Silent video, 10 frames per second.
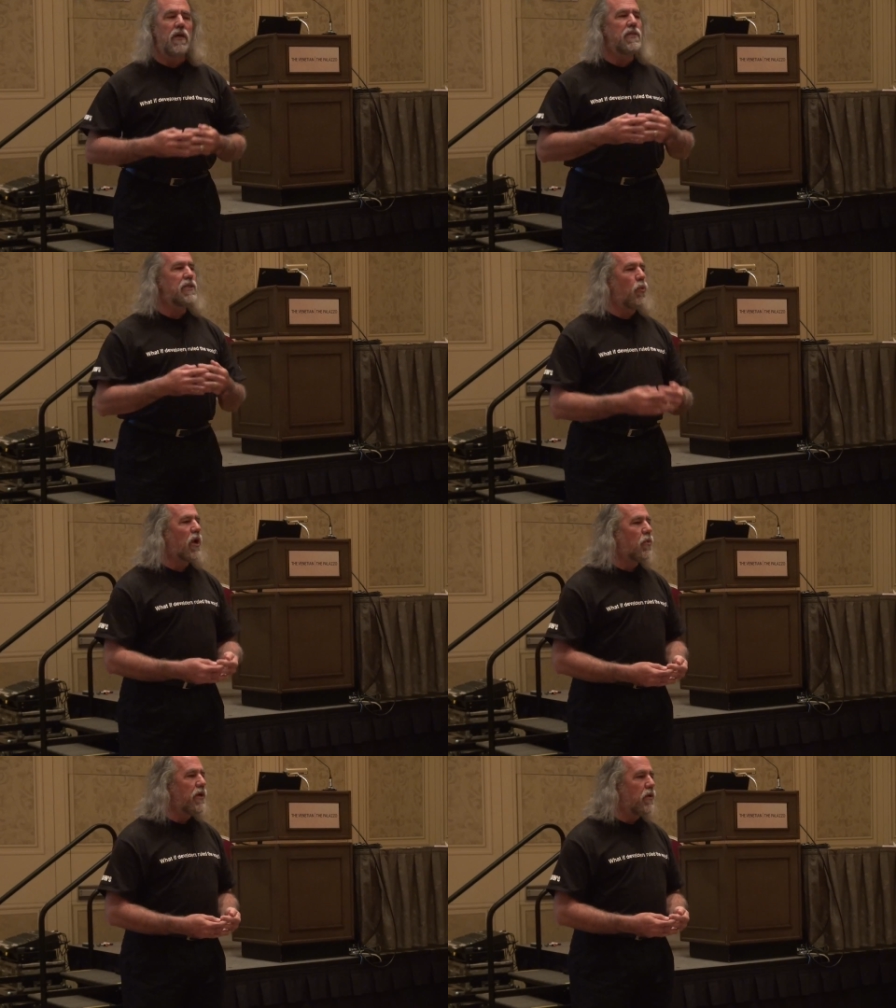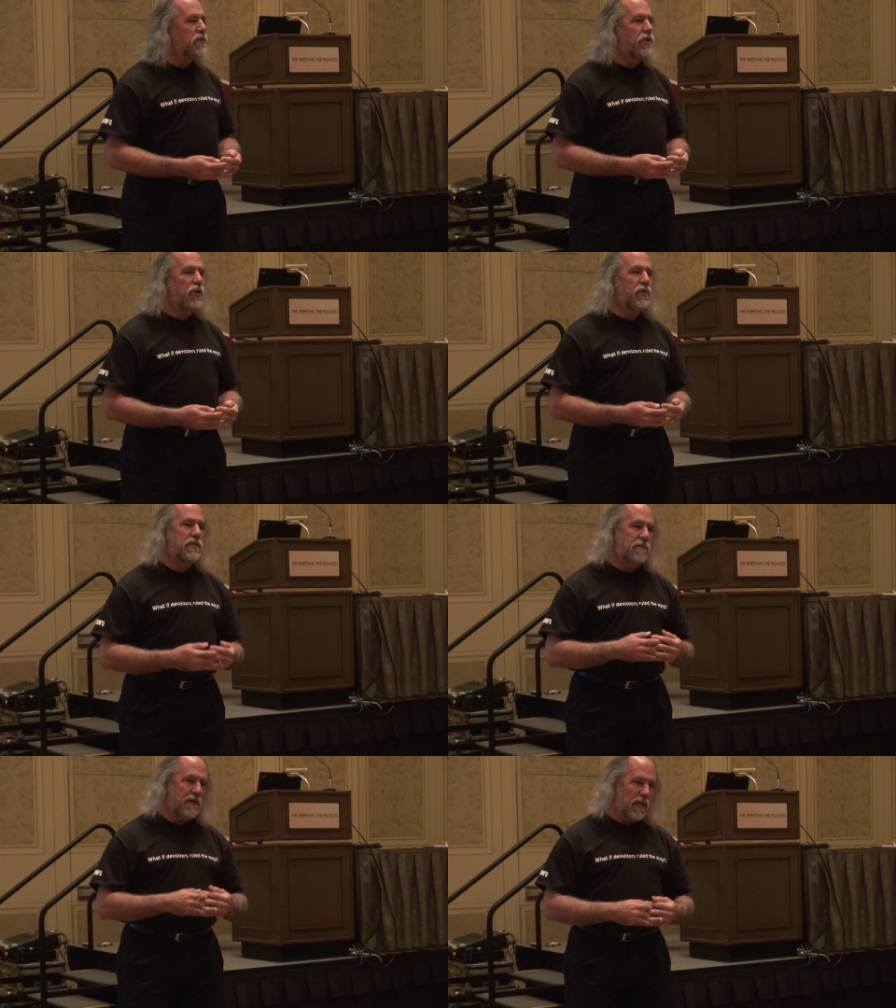So what are we going to do as
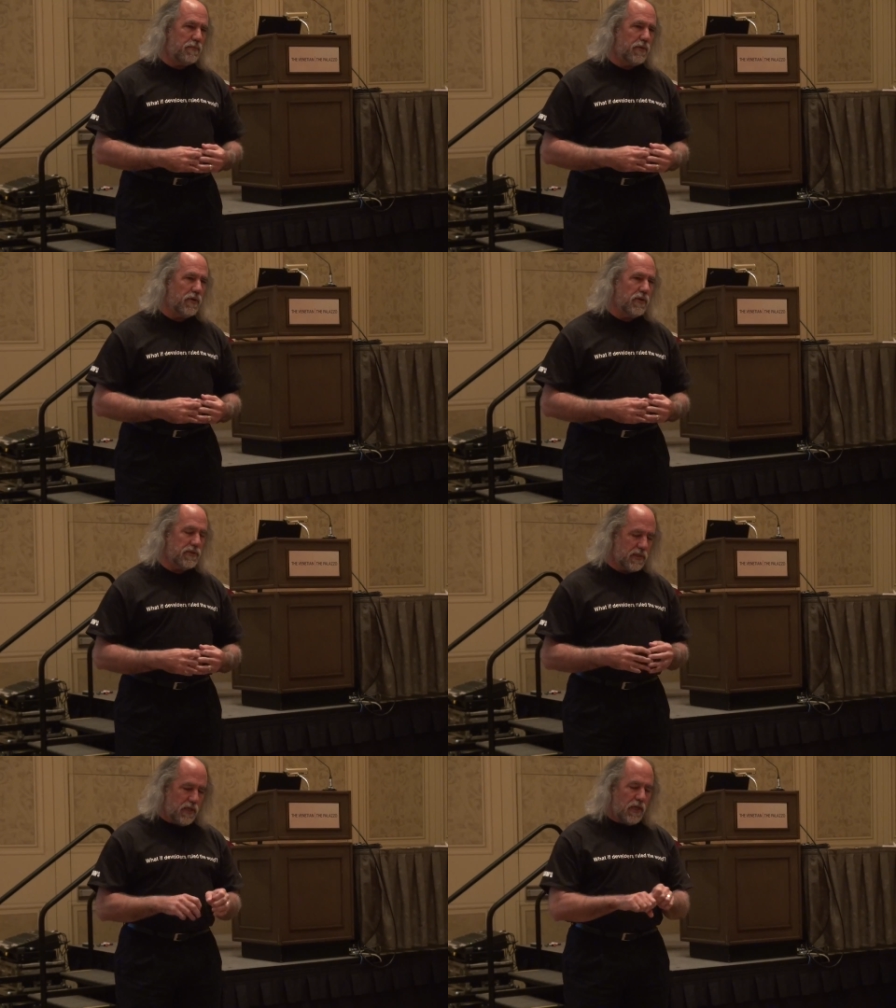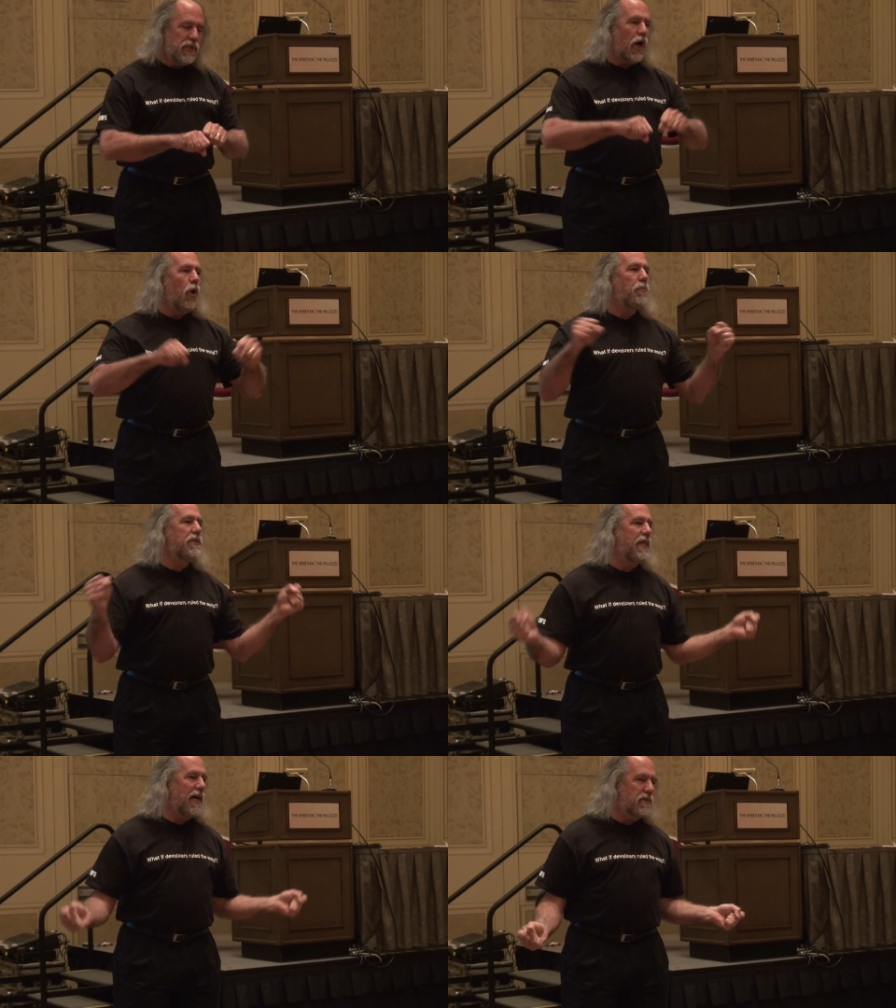developers to
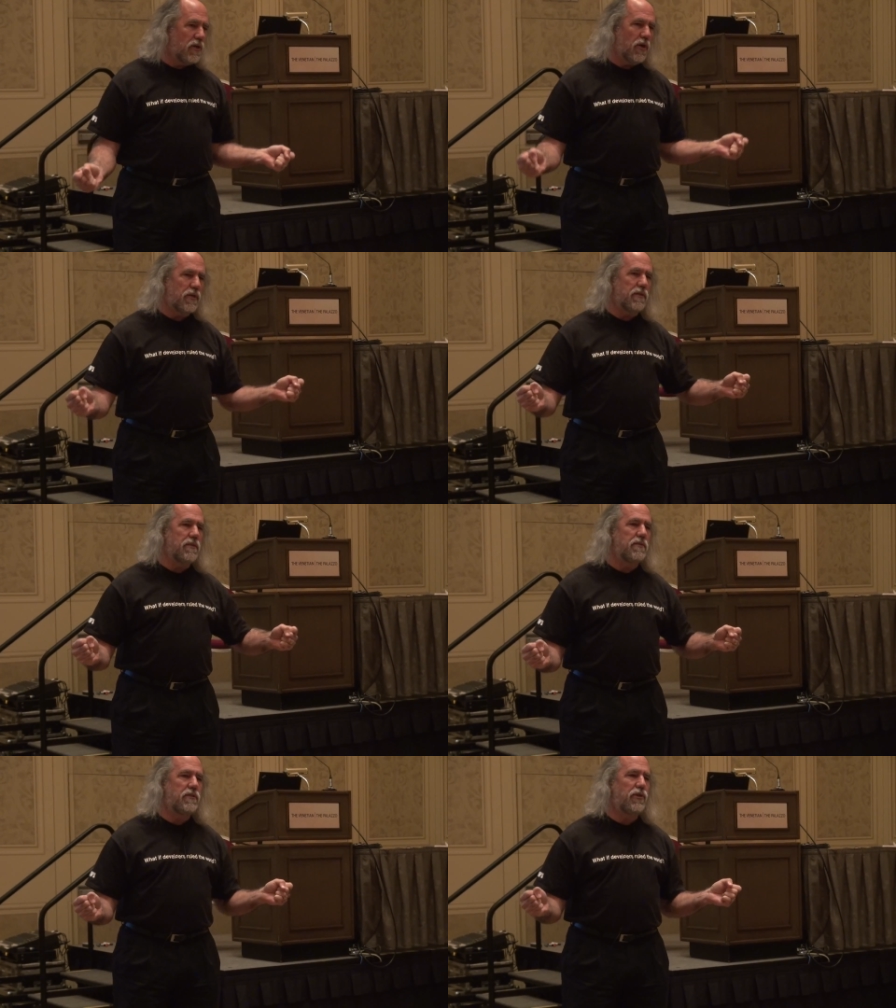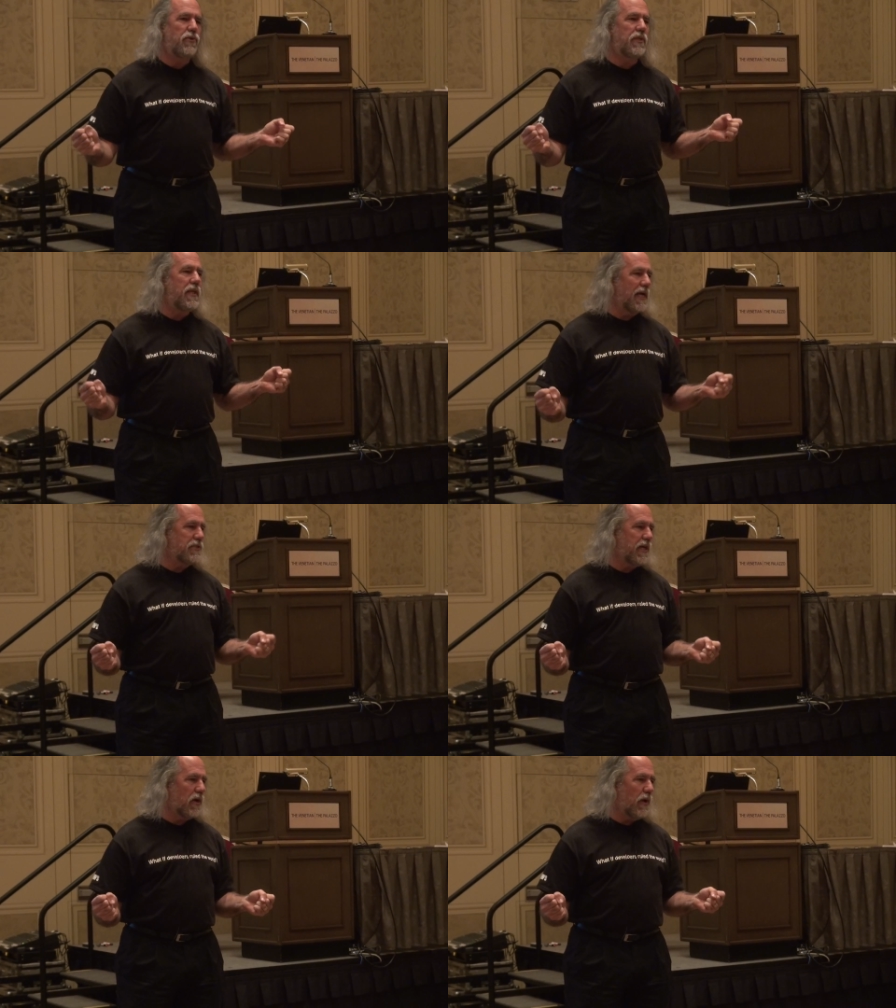open that curtain to the
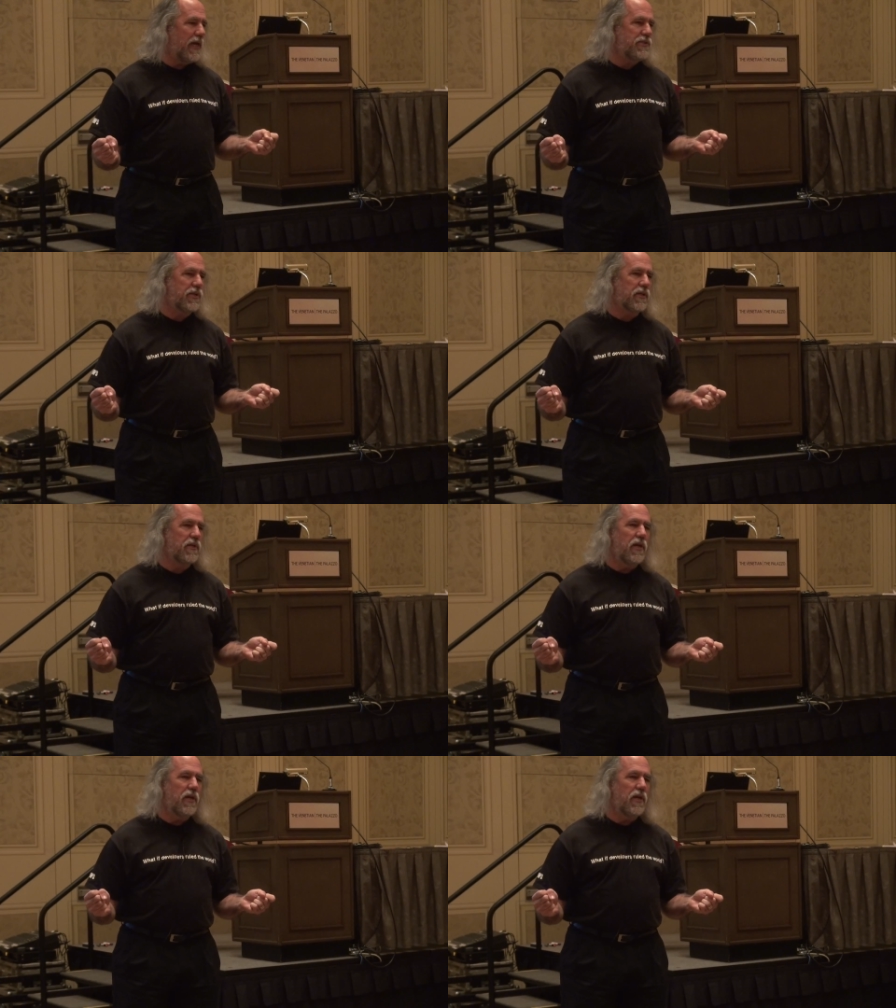next generation